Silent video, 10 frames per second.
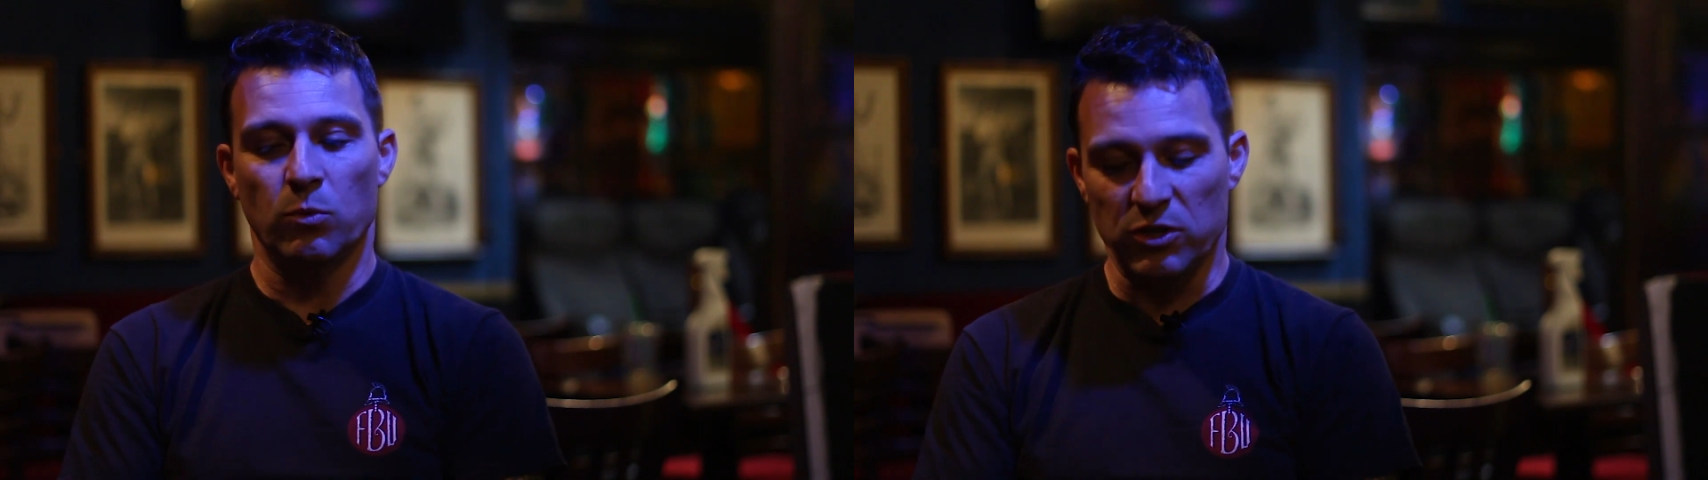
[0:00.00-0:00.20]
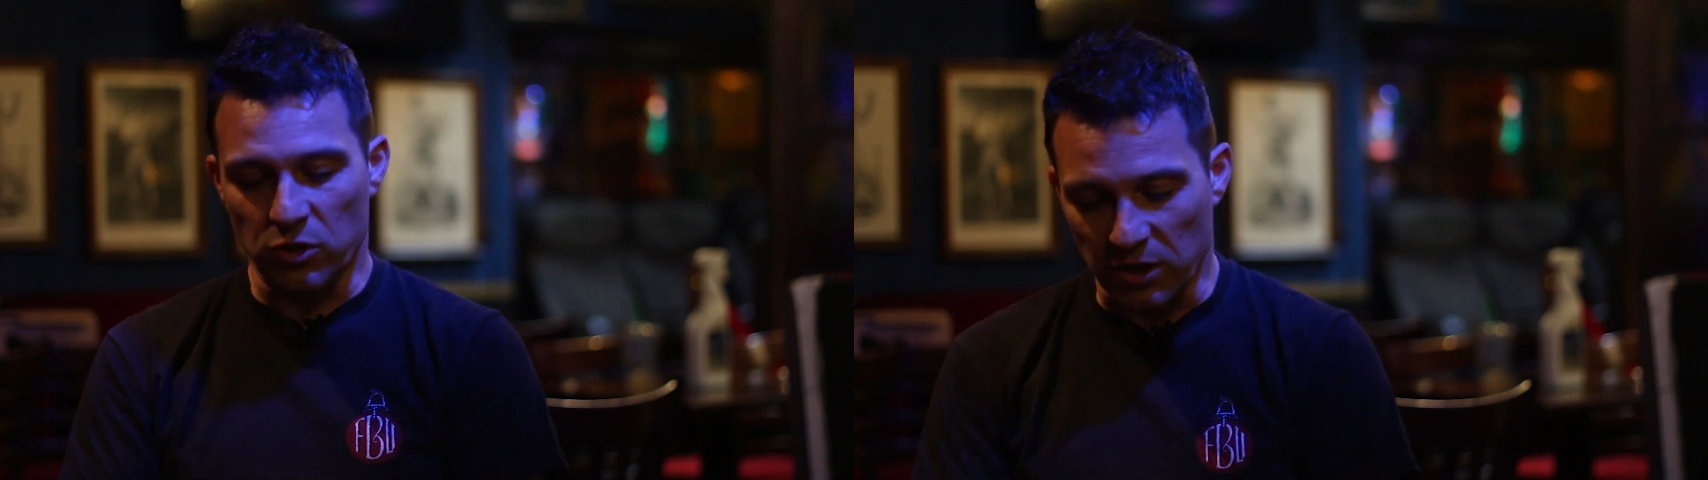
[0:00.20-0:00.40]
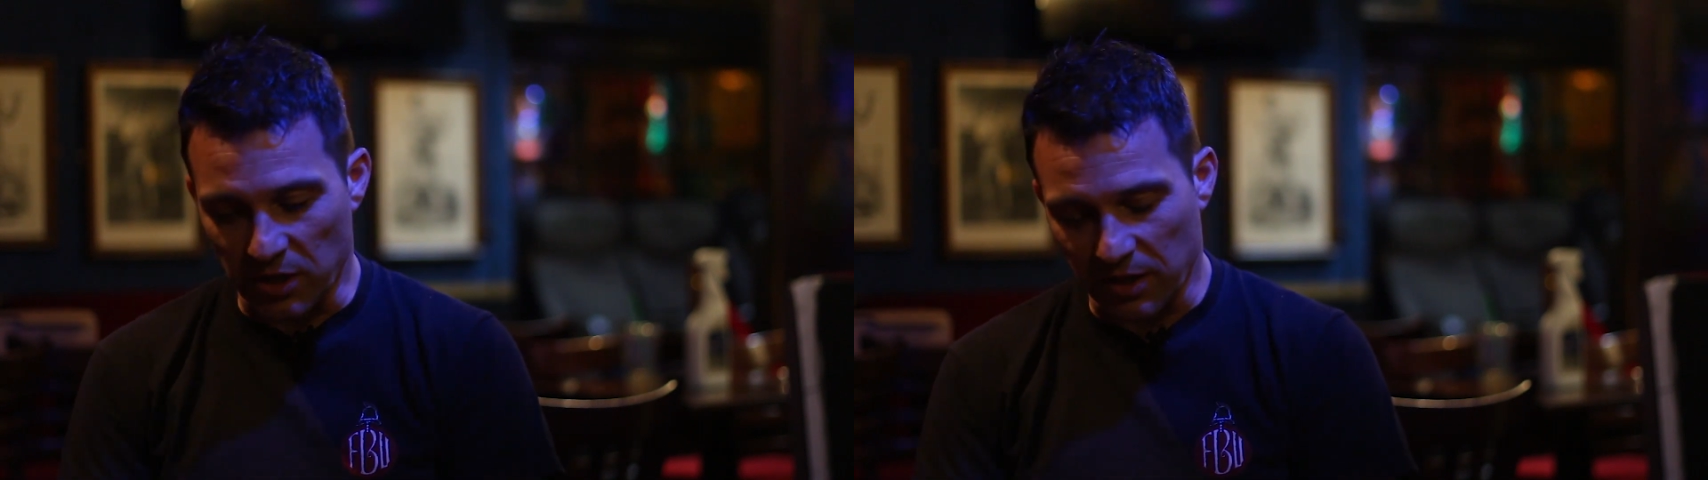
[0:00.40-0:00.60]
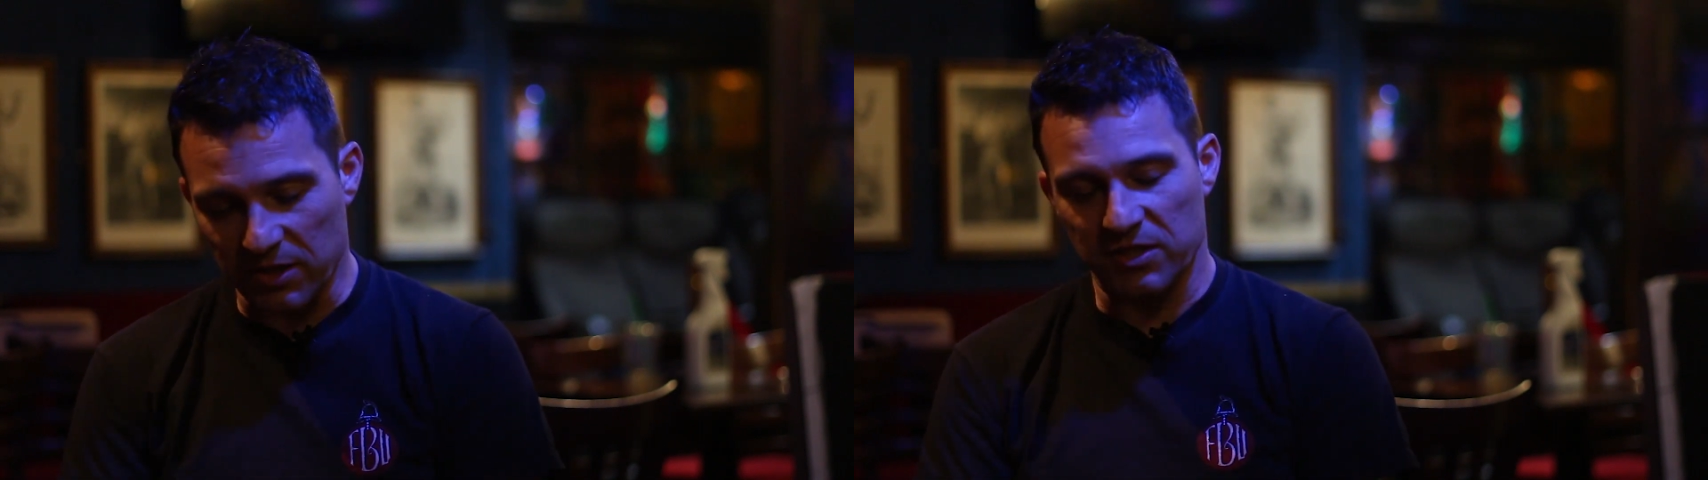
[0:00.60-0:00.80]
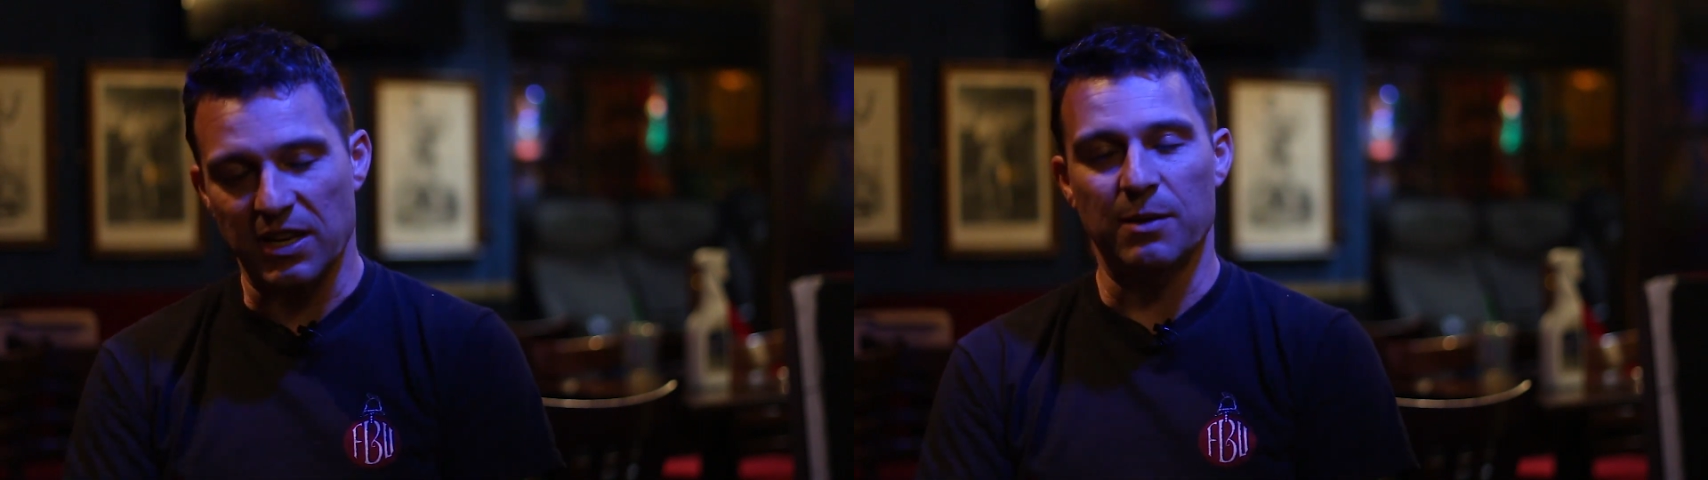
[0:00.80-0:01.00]
We took
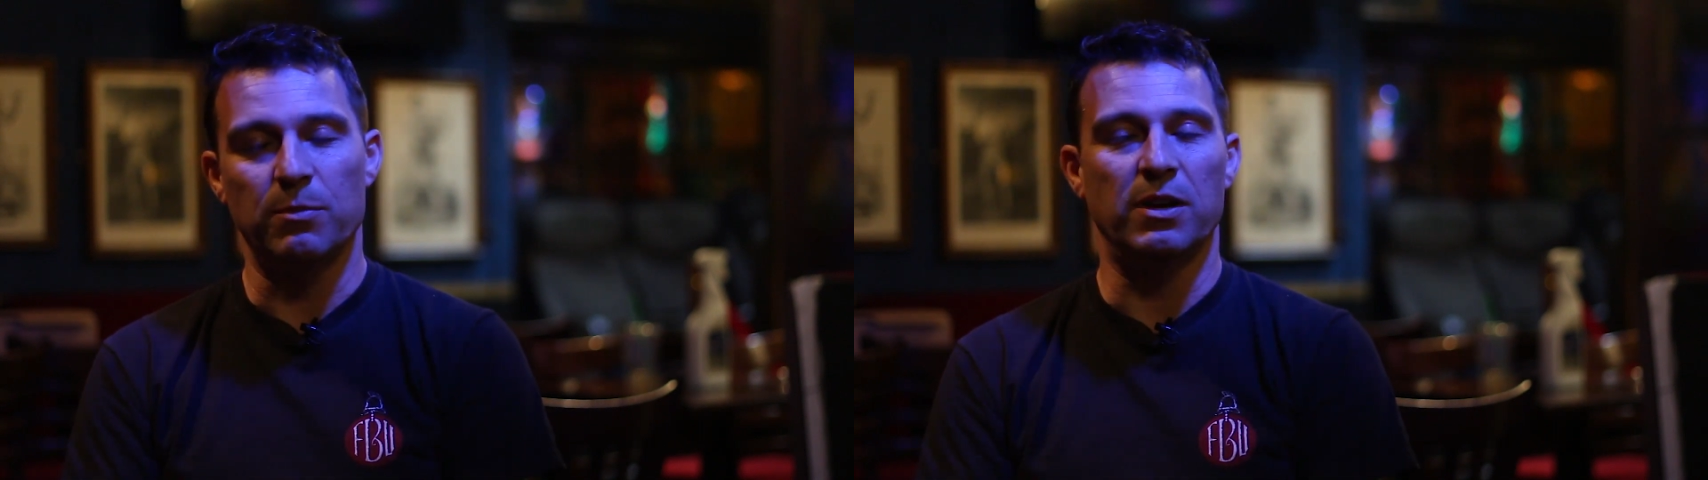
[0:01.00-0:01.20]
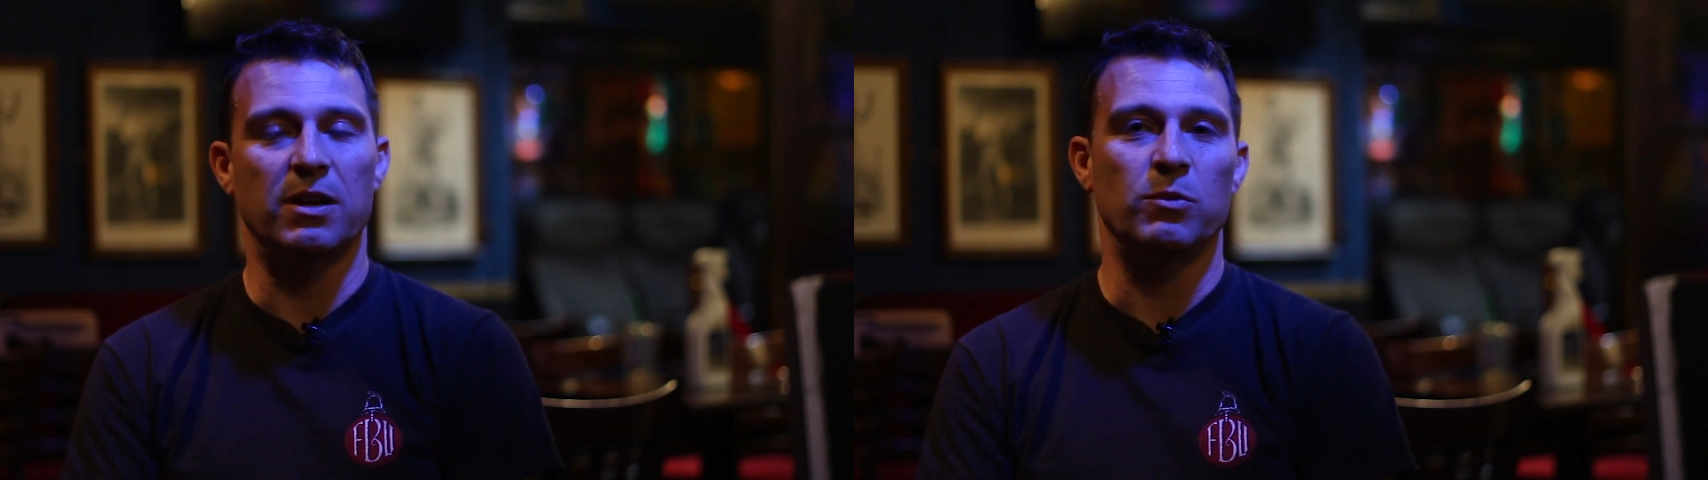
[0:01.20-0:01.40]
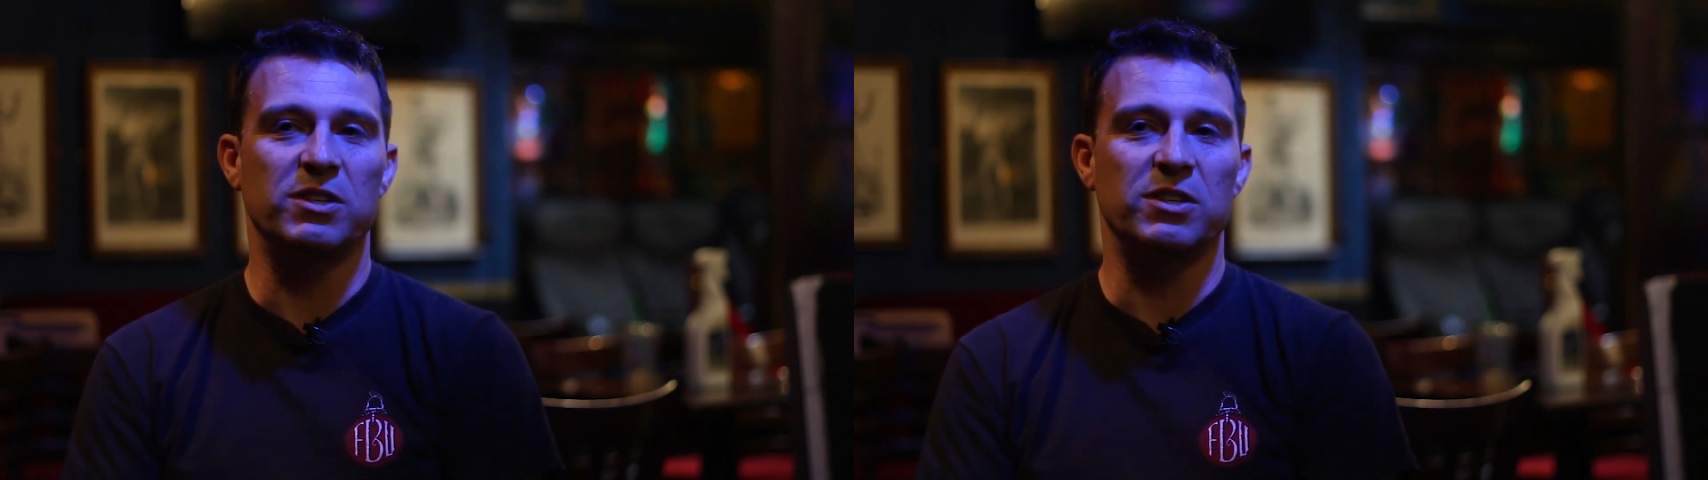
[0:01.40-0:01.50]
another step.